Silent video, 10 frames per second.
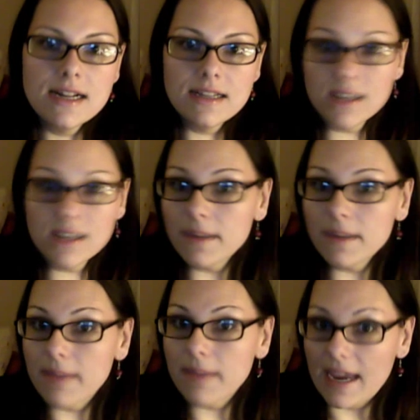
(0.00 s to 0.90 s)
let's talk
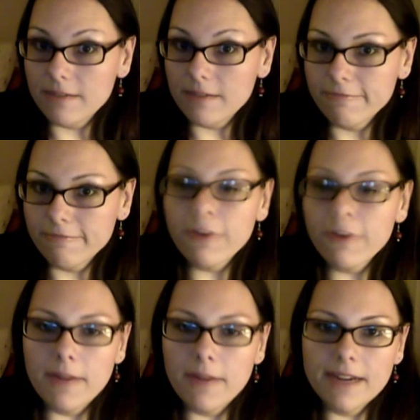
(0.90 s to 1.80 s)
about the pain
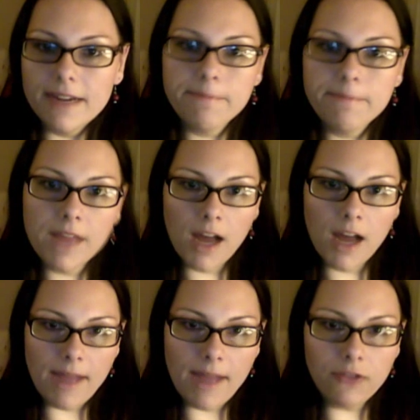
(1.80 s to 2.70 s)
for a minute.
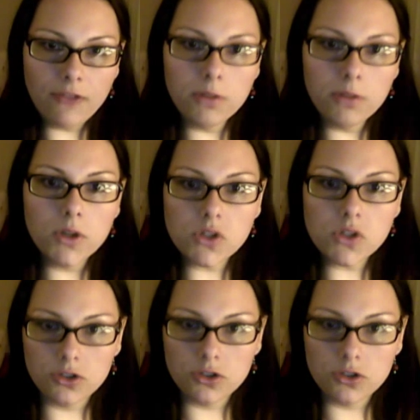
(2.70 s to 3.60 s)
After both
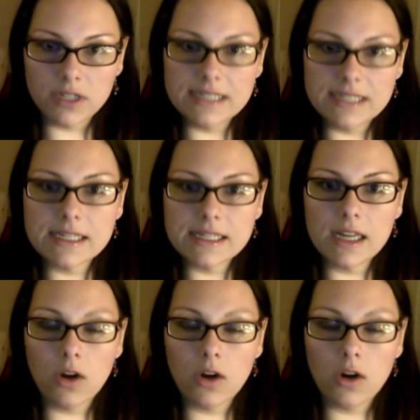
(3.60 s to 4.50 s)
surgeries,
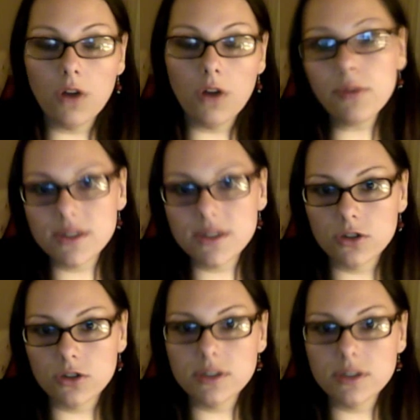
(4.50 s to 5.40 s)
or all 3
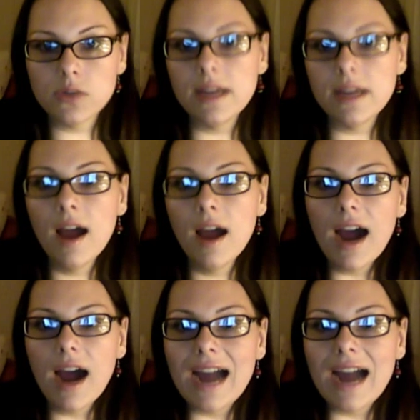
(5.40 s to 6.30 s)
surgeries really,
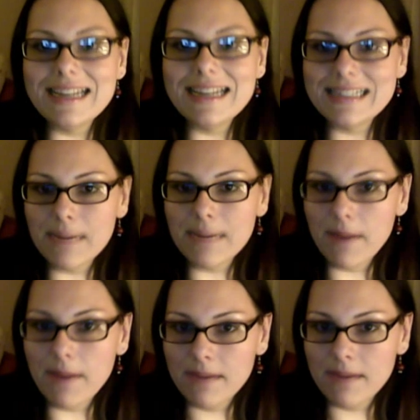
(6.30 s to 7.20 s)
I didn't take my
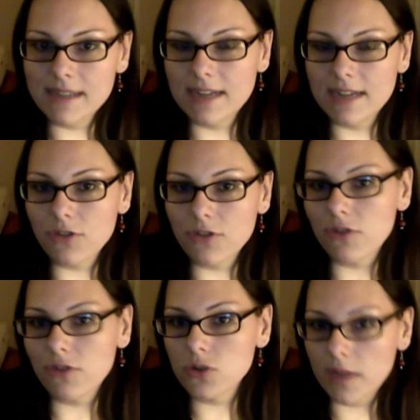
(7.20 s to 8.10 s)
pain medicine after the
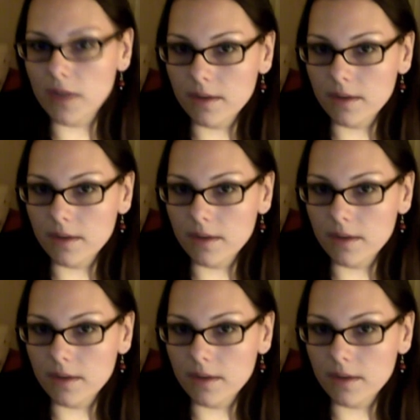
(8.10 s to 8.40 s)
first week.